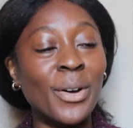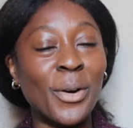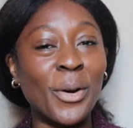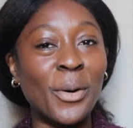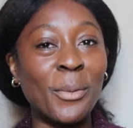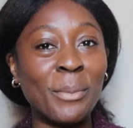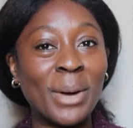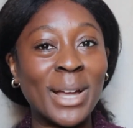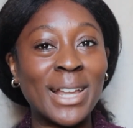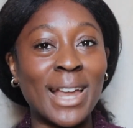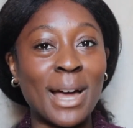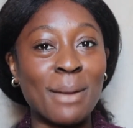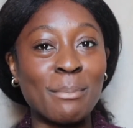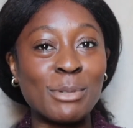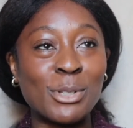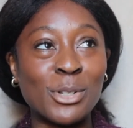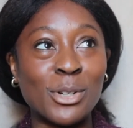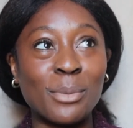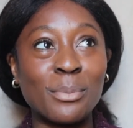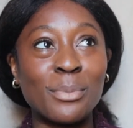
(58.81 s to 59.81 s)
on my
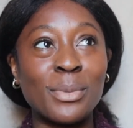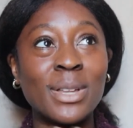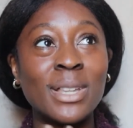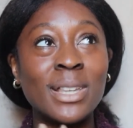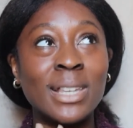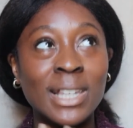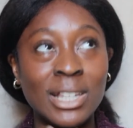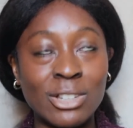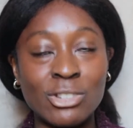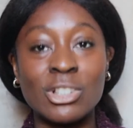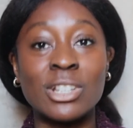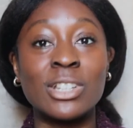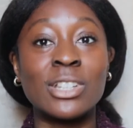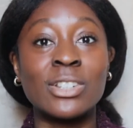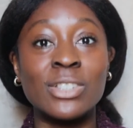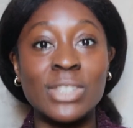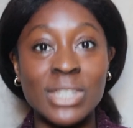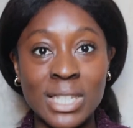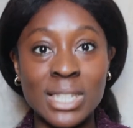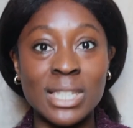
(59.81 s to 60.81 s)
laptop literally
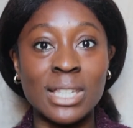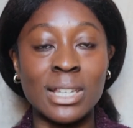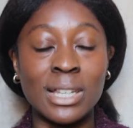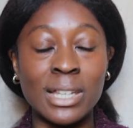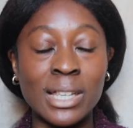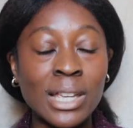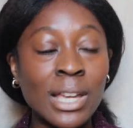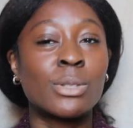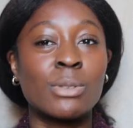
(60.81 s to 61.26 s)
consistently,